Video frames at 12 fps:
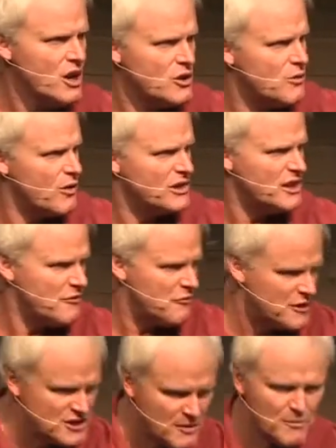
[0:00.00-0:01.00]
You won't live
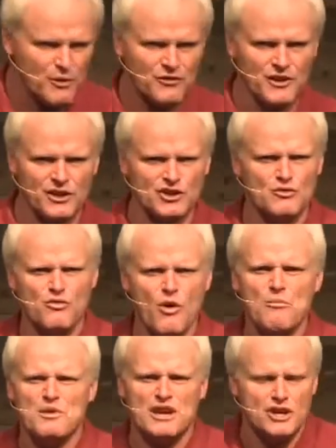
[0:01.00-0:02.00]
for temporal things. You
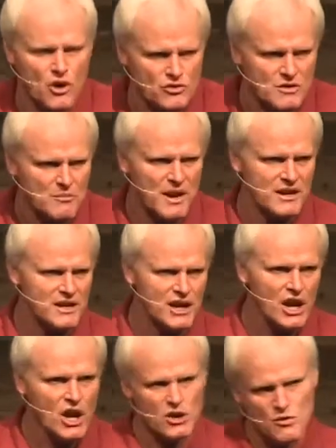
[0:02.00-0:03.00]
won't be
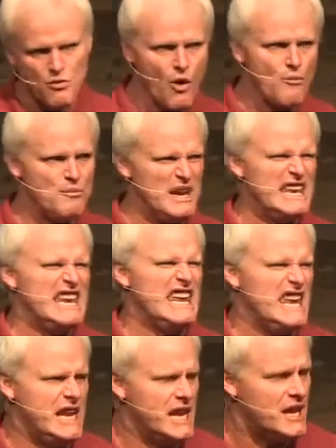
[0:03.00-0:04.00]
codependent. You won't be
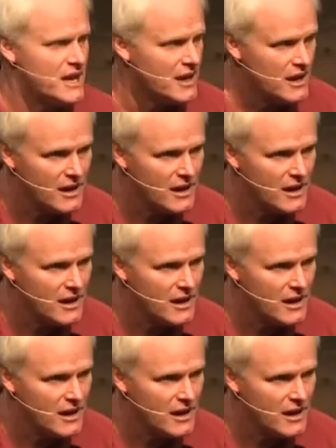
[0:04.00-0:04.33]
needy.